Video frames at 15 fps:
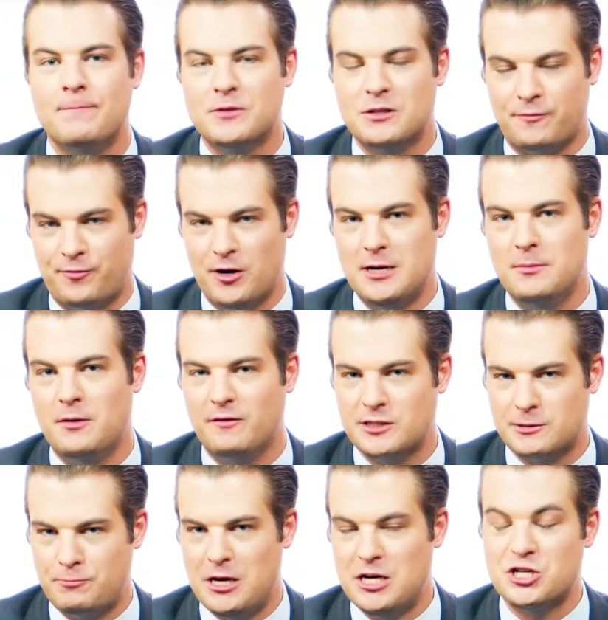to freedom of
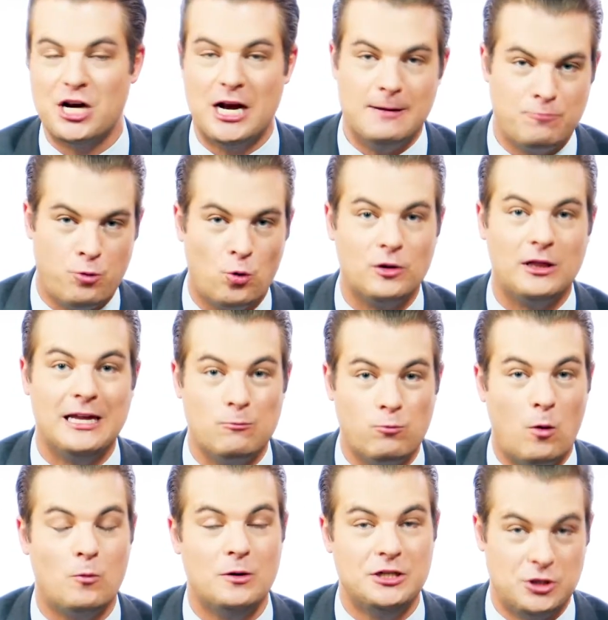speech and, importantly,
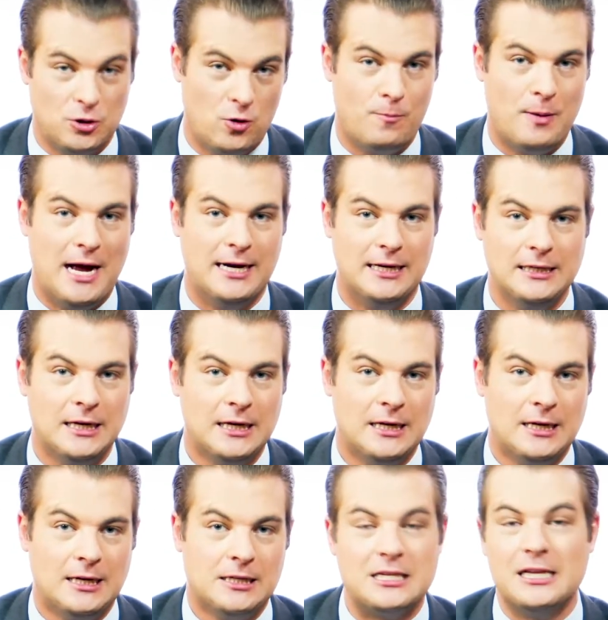what we do about it.
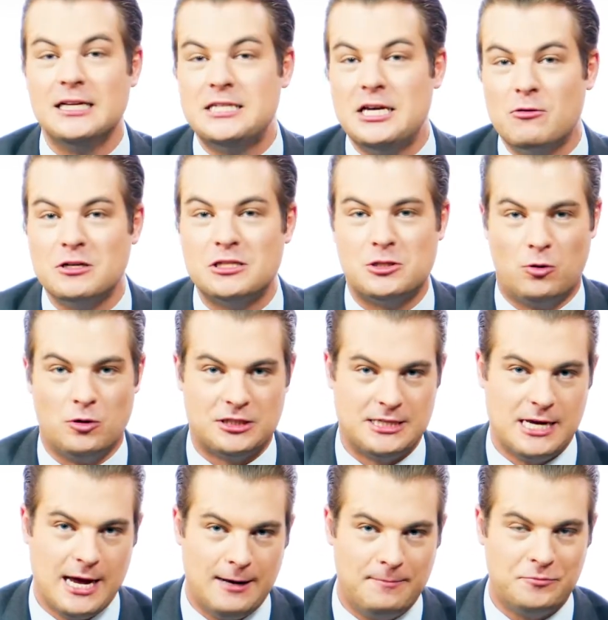So let's hear his thoughts
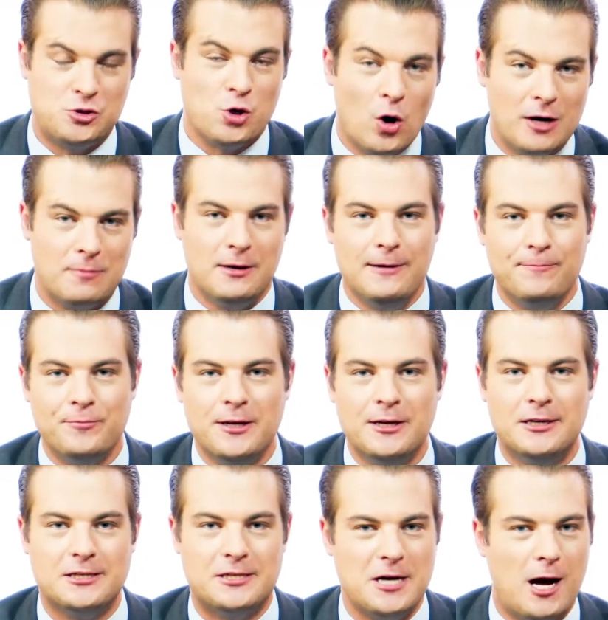now. Joining me
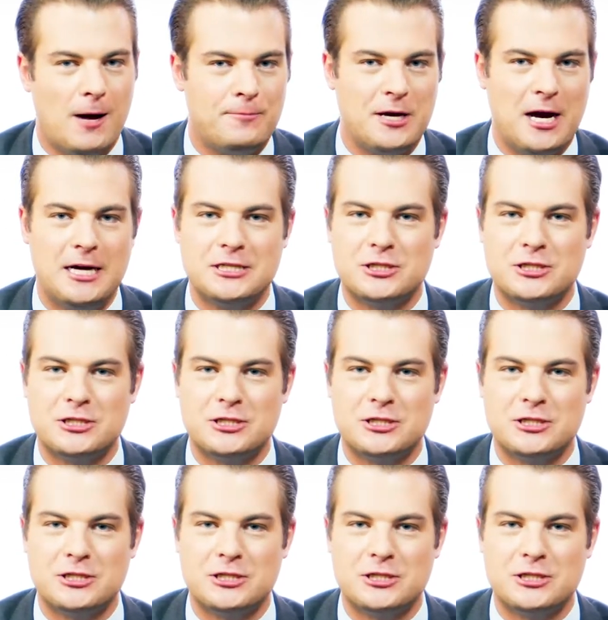is the IPA's